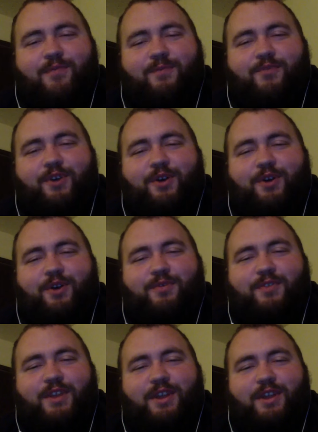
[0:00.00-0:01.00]
phone
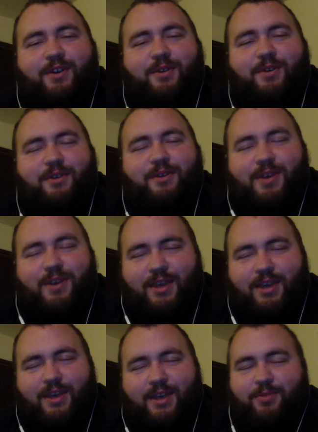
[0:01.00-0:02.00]
video,
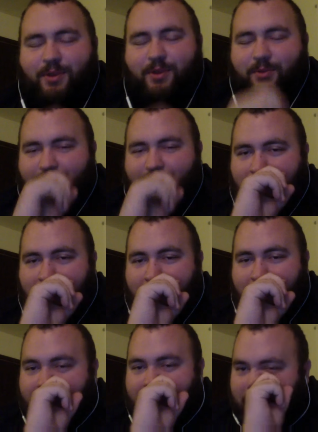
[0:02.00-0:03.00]
it was pretty well
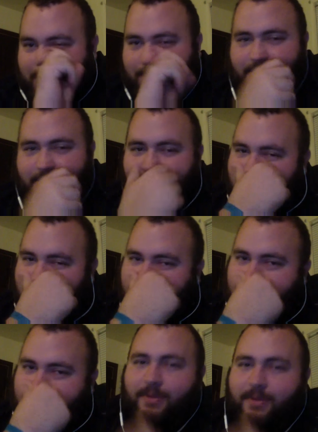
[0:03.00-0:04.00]
done, but
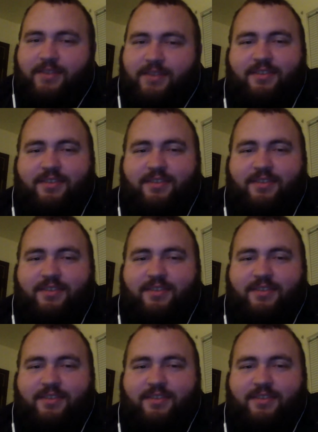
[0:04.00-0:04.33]
it's